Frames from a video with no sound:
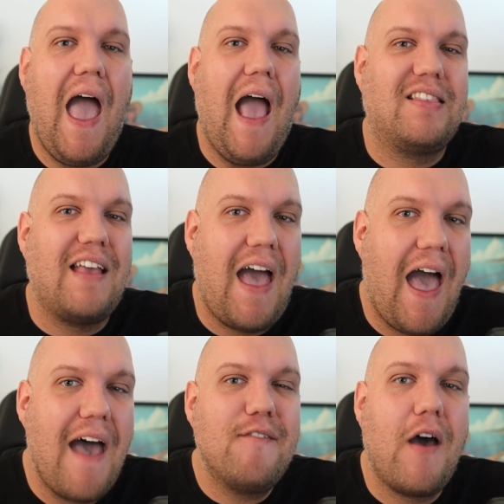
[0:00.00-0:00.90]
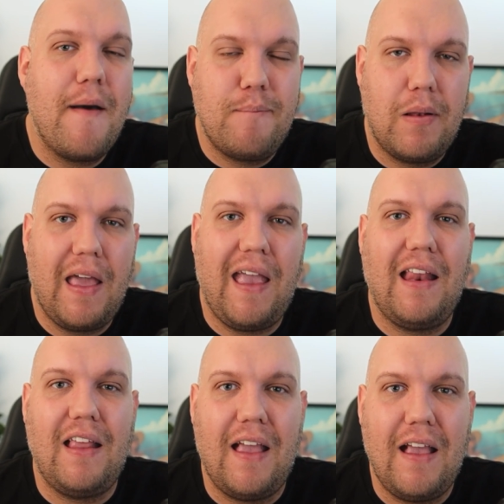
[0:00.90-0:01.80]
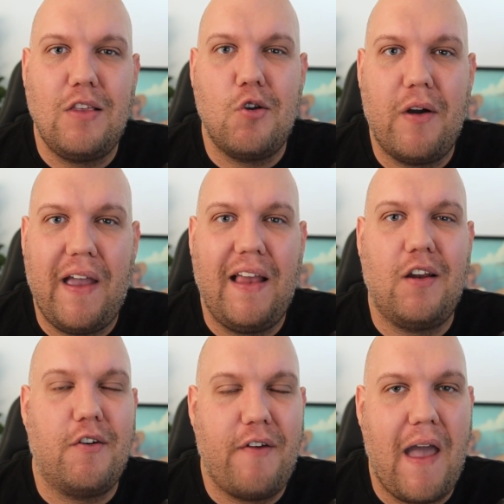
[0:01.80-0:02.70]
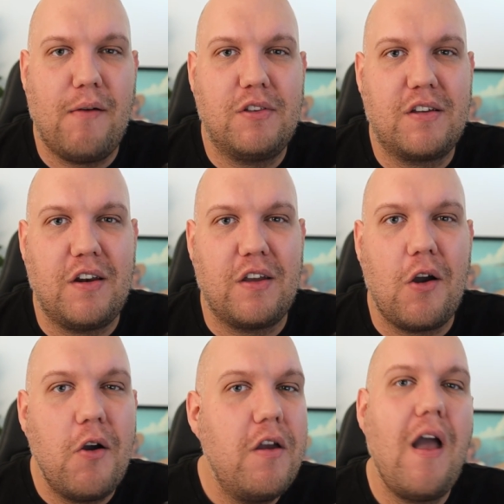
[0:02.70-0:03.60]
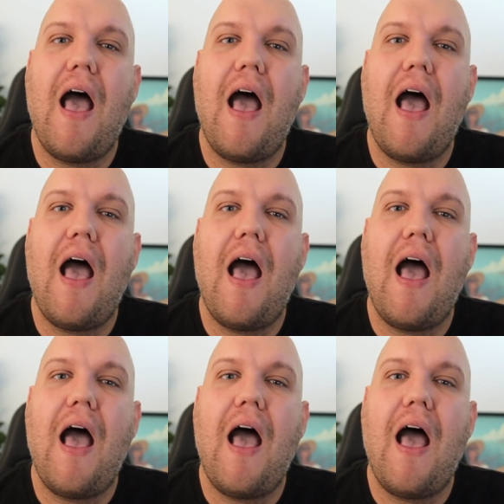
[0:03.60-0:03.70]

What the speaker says: and to have a plan in your head of how it's going to go.